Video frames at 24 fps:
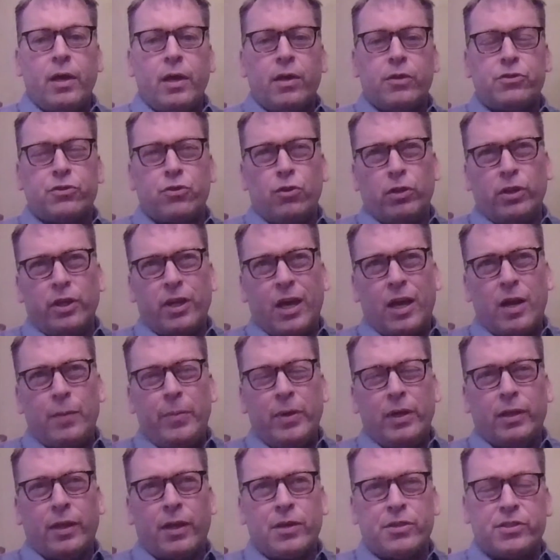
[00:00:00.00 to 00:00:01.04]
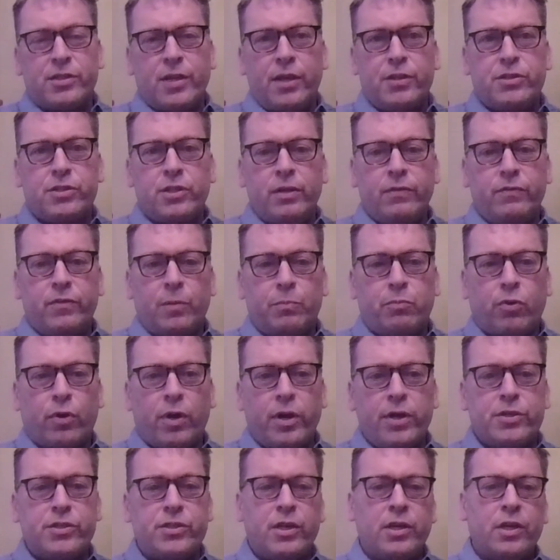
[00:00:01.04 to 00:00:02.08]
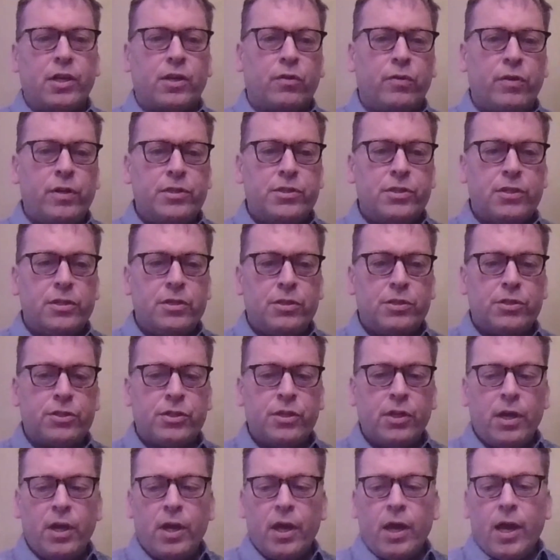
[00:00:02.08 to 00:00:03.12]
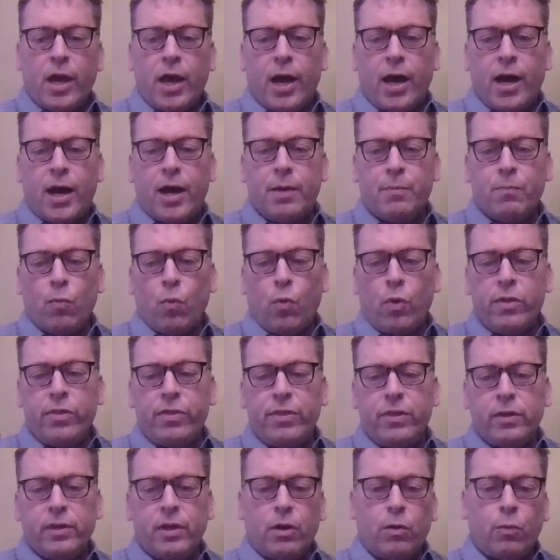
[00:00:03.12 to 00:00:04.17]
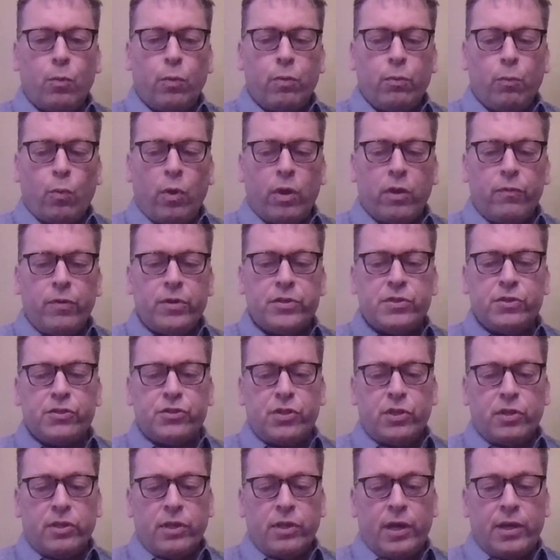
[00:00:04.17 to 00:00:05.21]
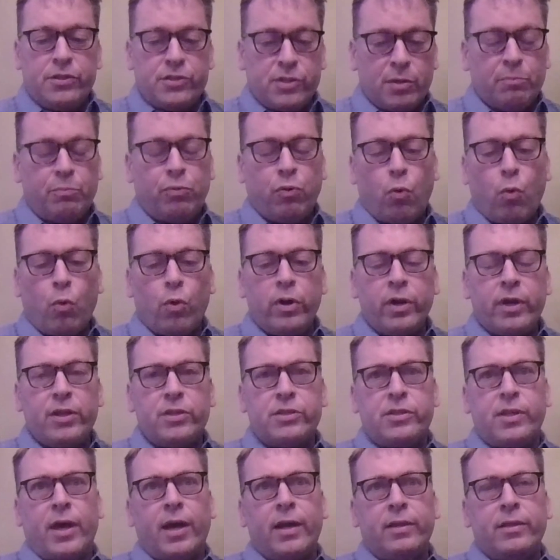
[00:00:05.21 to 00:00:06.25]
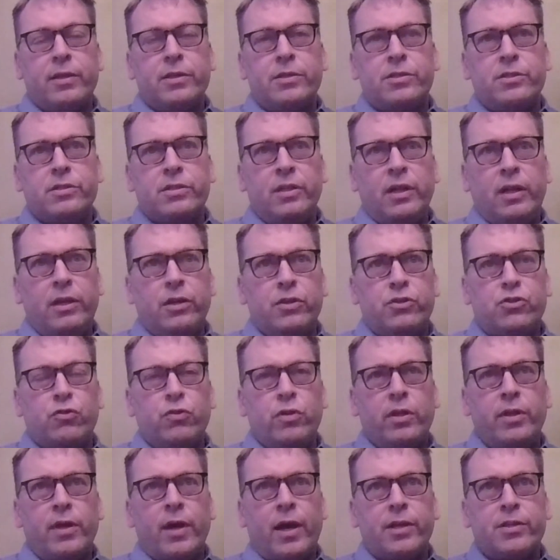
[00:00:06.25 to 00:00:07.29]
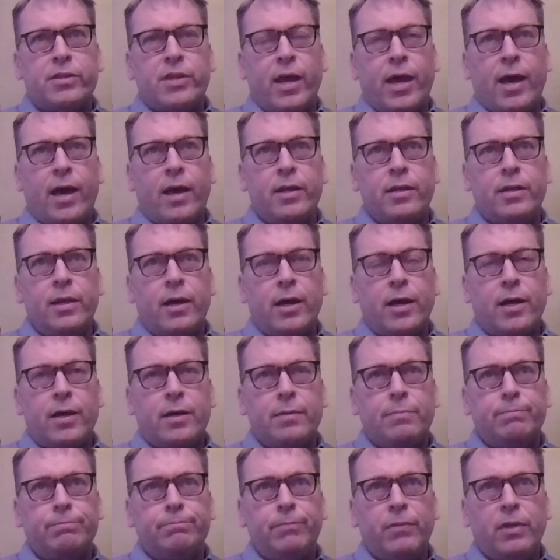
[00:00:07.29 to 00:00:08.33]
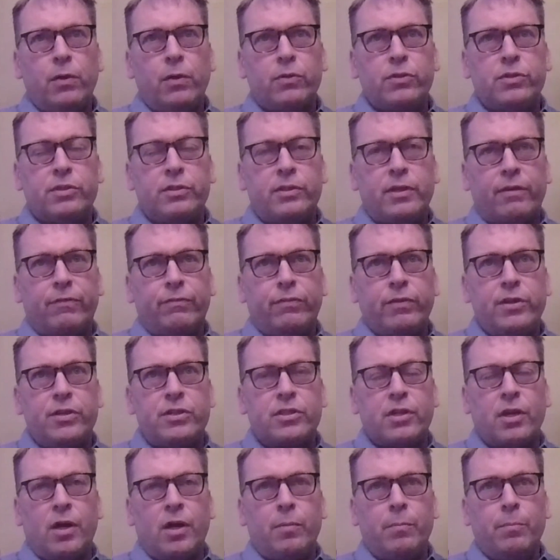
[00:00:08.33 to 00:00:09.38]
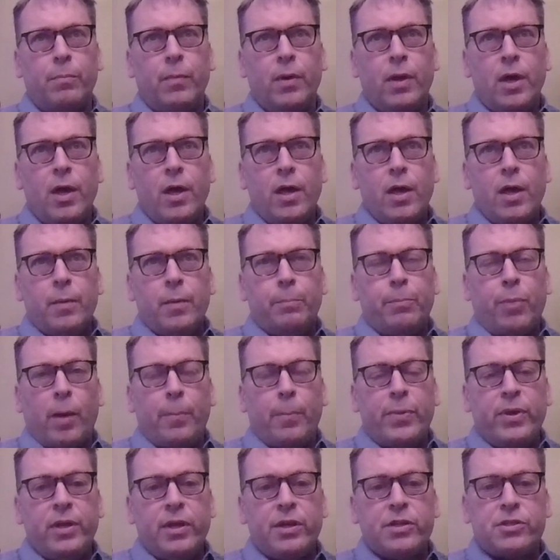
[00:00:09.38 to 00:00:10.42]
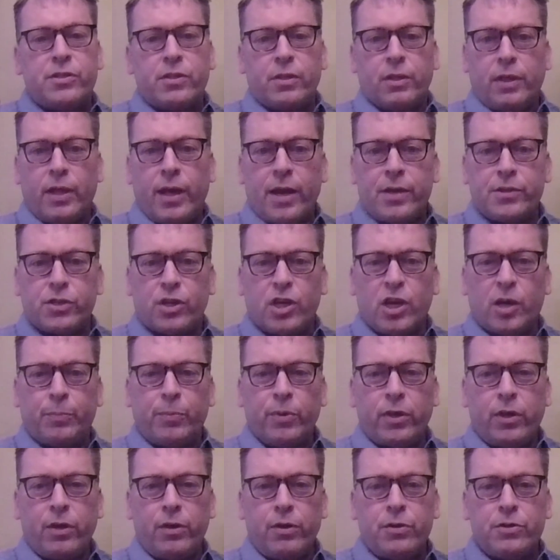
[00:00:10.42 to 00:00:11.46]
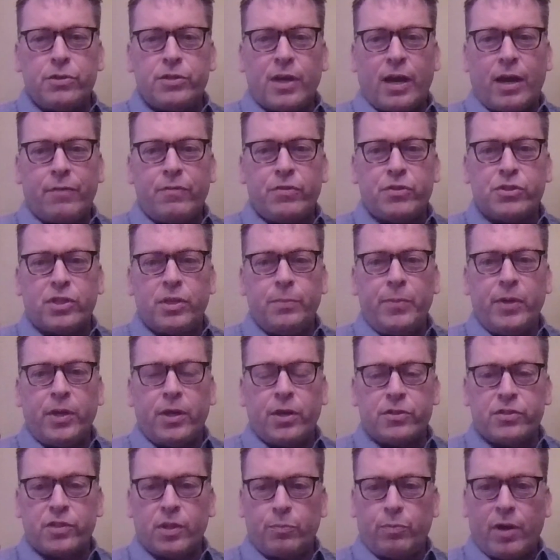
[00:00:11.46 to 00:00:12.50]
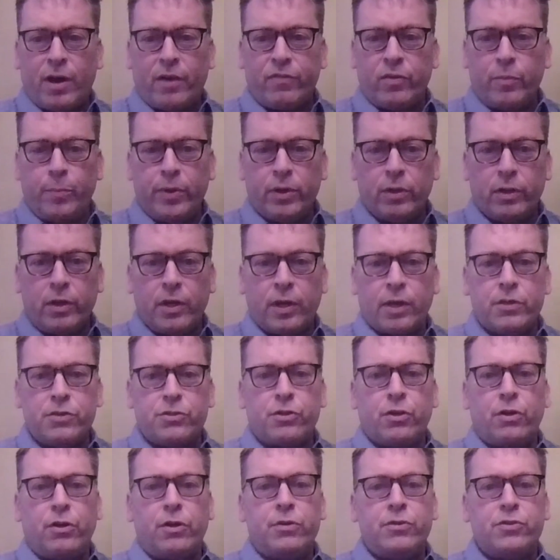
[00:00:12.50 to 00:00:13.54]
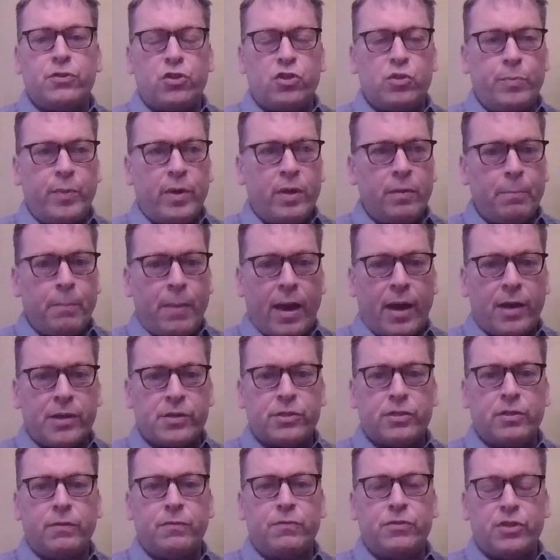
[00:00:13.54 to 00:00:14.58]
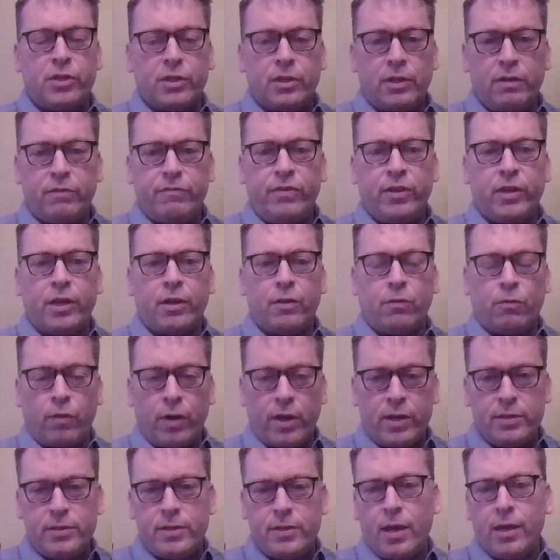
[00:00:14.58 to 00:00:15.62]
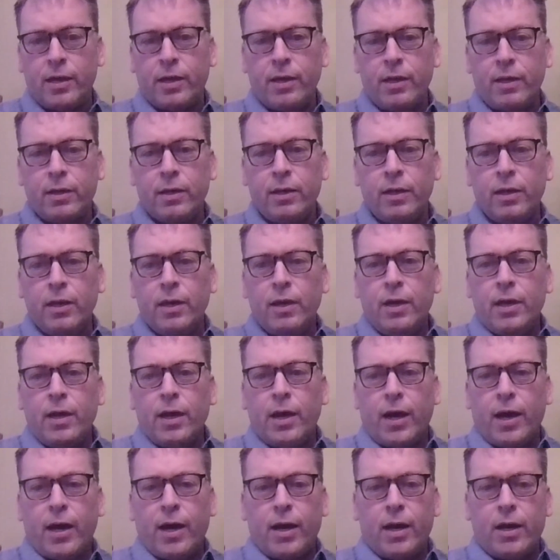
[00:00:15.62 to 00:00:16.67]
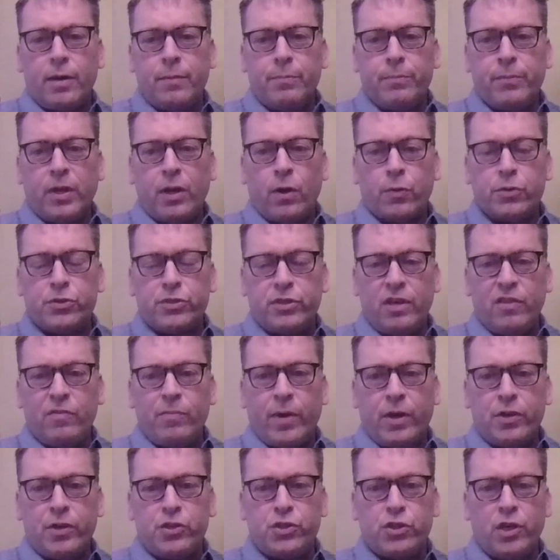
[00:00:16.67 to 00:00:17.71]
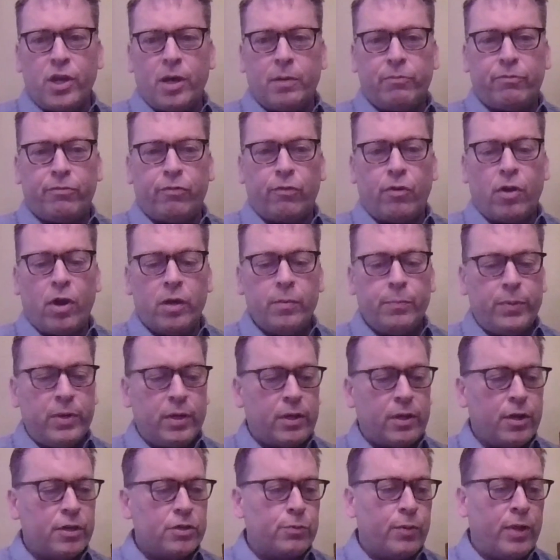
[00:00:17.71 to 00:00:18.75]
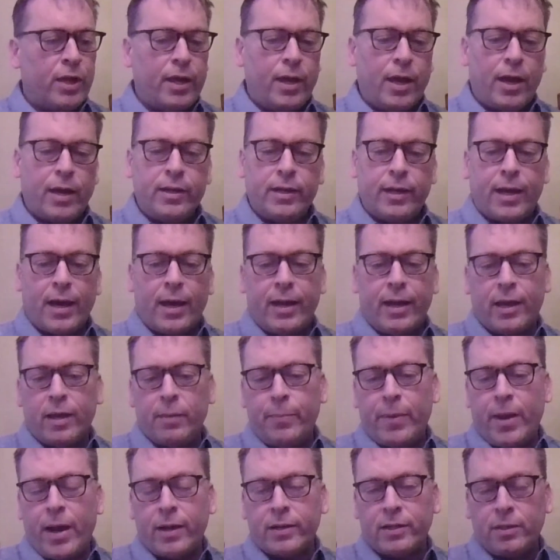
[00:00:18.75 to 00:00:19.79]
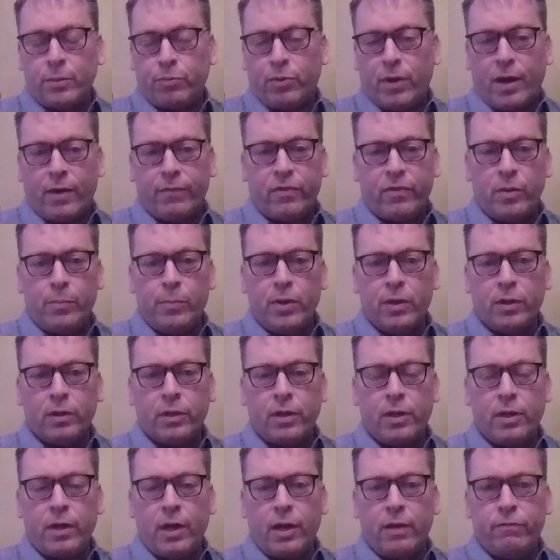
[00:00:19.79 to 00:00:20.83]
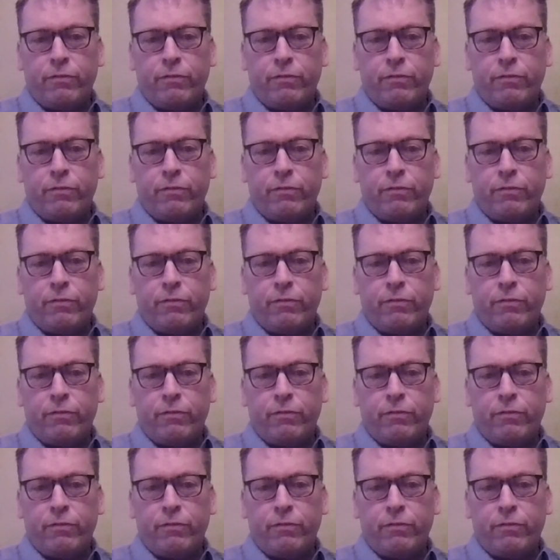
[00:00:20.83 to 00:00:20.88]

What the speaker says: Certainly going to be less sensitive to price increases. One thing, one of the reasons it's important is that this is an industry that's had, definitely some bumpiness the last couple of years, obviously because of the profitability concerns. There's been massive, significant rate taking. Steve mentioned up front, because they had to kind of get back to profitability.